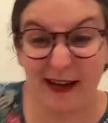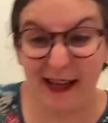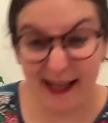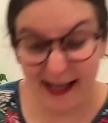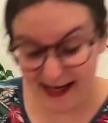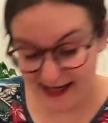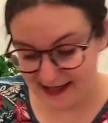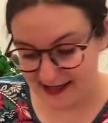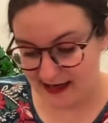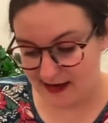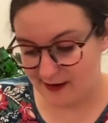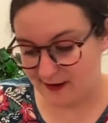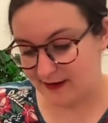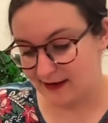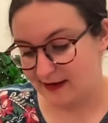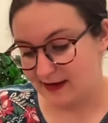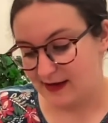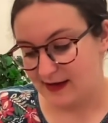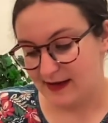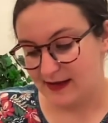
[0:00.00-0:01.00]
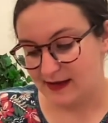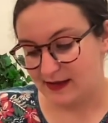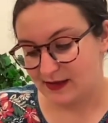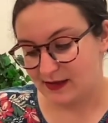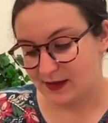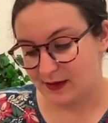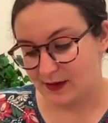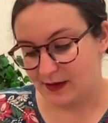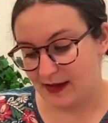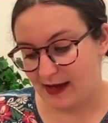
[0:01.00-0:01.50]
cut it out
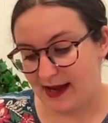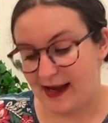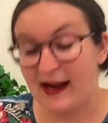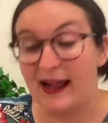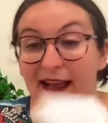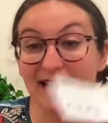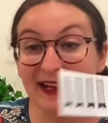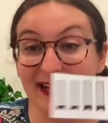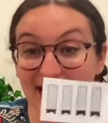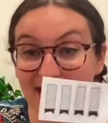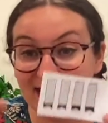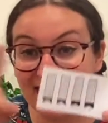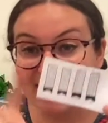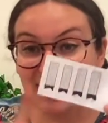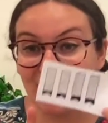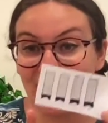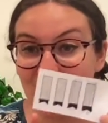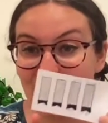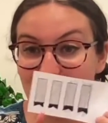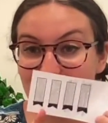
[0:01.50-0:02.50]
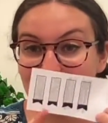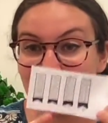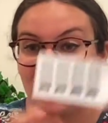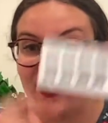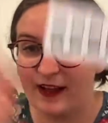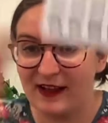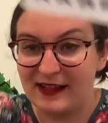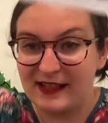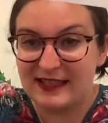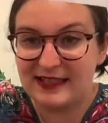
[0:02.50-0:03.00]
so that I can cut off
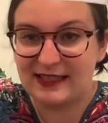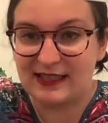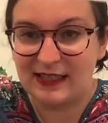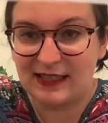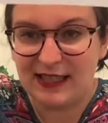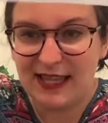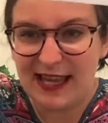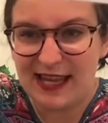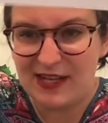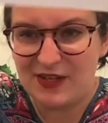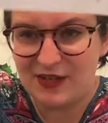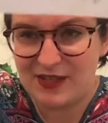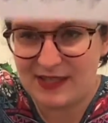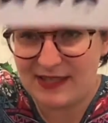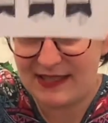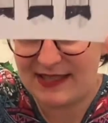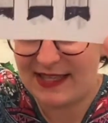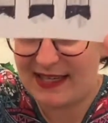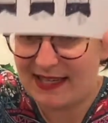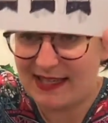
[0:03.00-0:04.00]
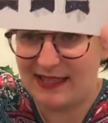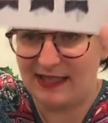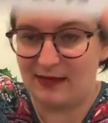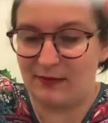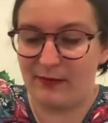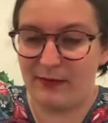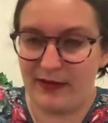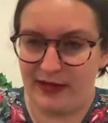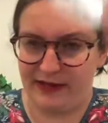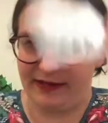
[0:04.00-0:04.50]
all these little edges that I
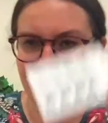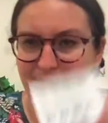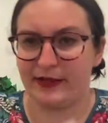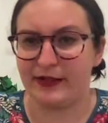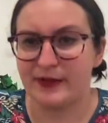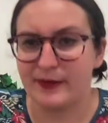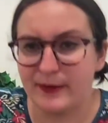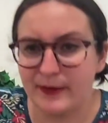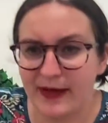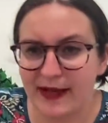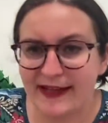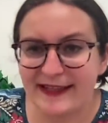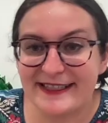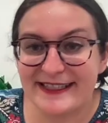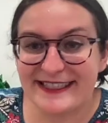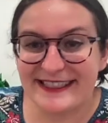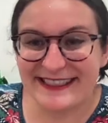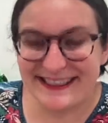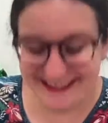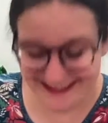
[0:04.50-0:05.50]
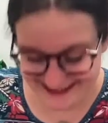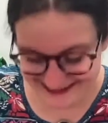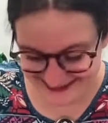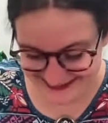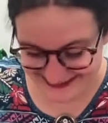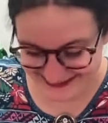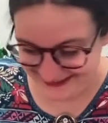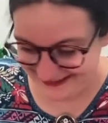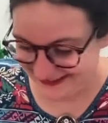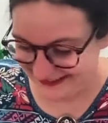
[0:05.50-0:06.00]
didn't make look too nice. All
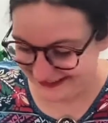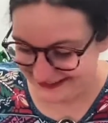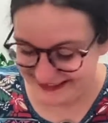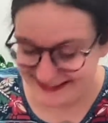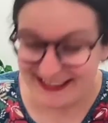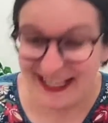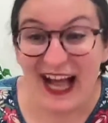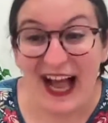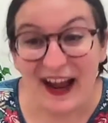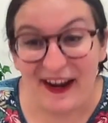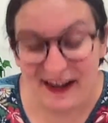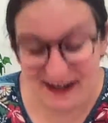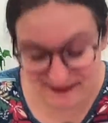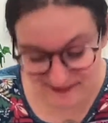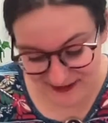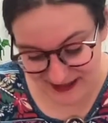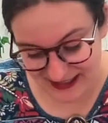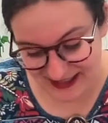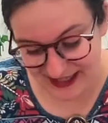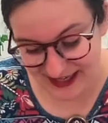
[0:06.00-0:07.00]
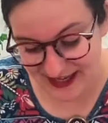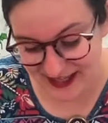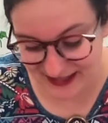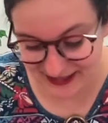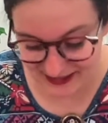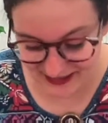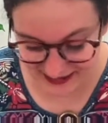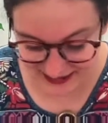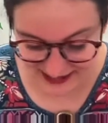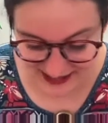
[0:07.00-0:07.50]
right, I'm gonna
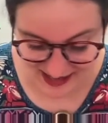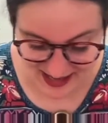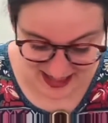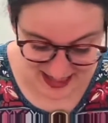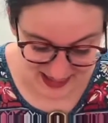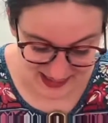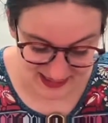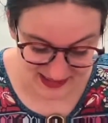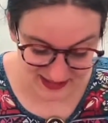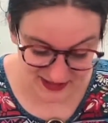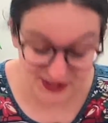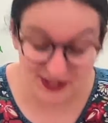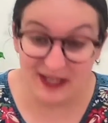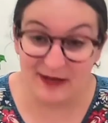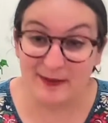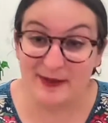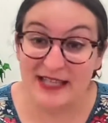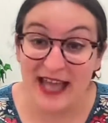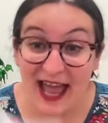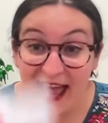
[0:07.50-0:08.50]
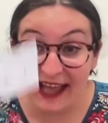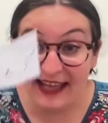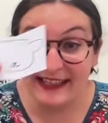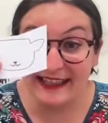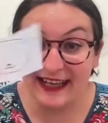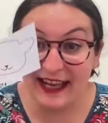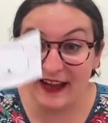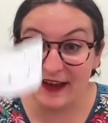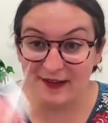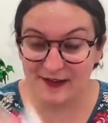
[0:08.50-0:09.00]
color the sheep's head
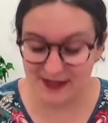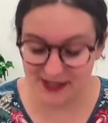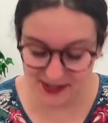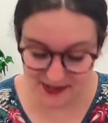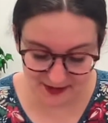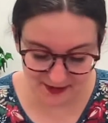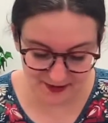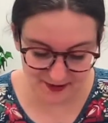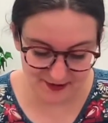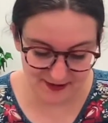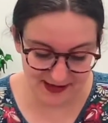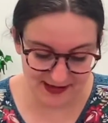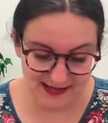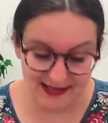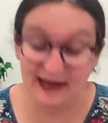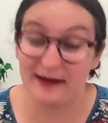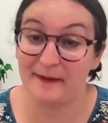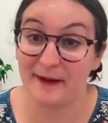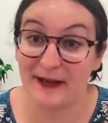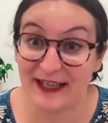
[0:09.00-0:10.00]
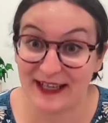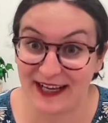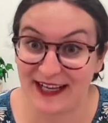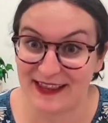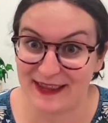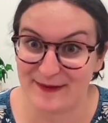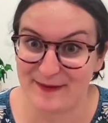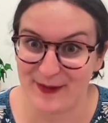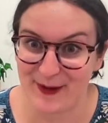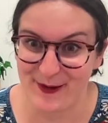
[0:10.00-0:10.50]
now too, and then I'm gonna cut
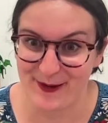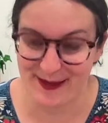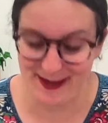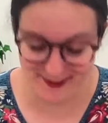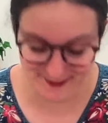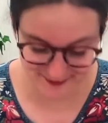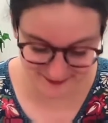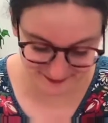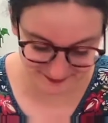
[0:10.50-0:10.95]
them both out.